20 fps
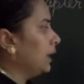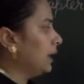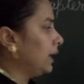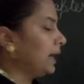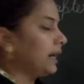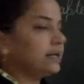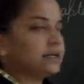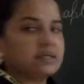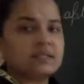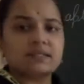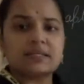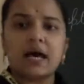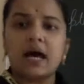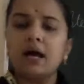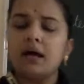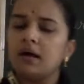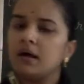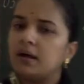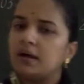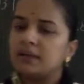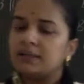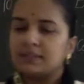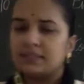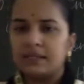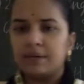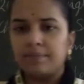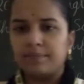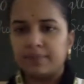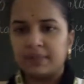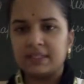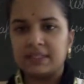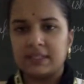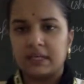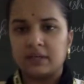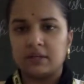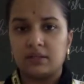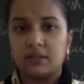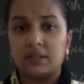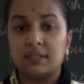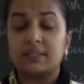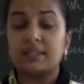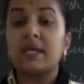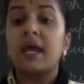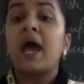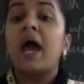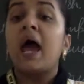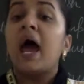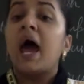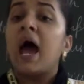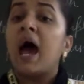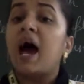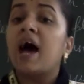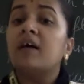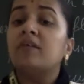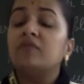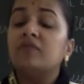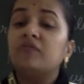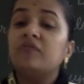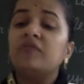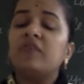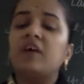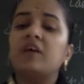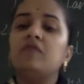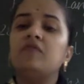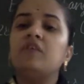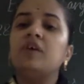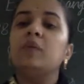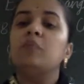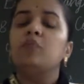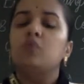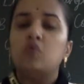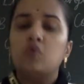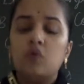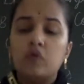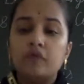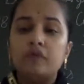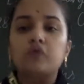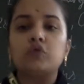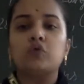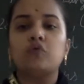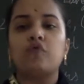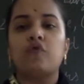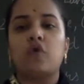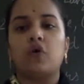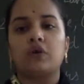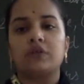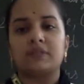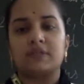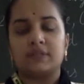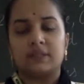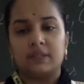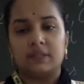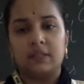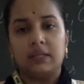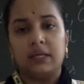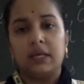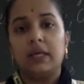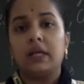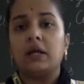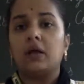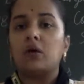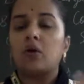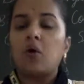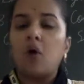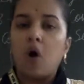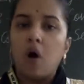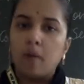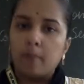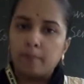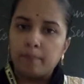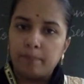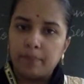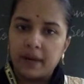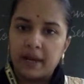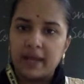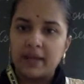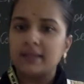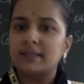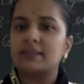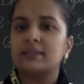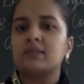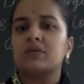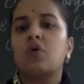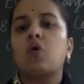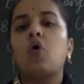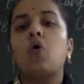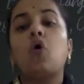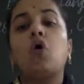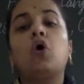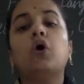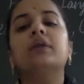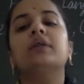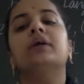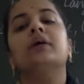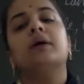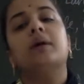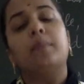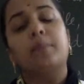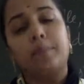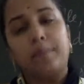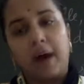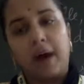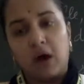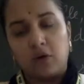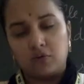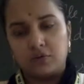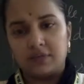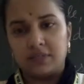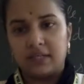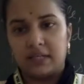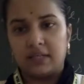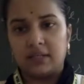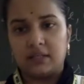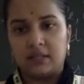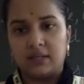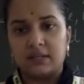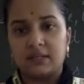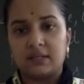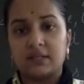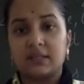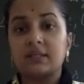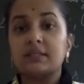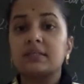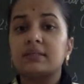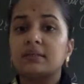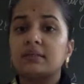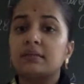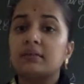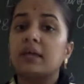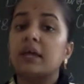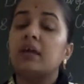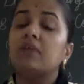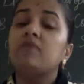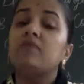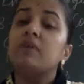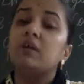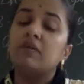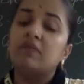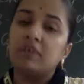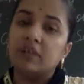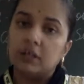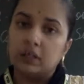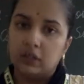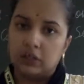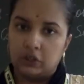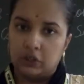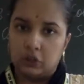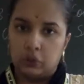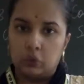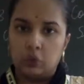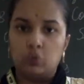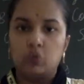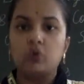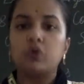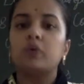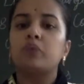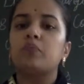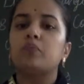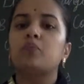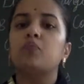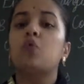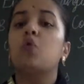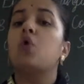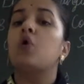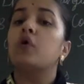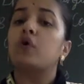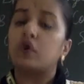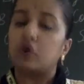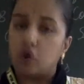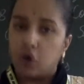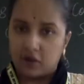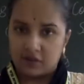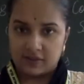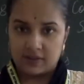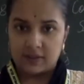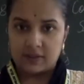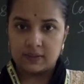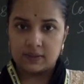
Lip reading: It is a simple sentence. And when we move towards the complex or the compound sentences, then we will include more clauses.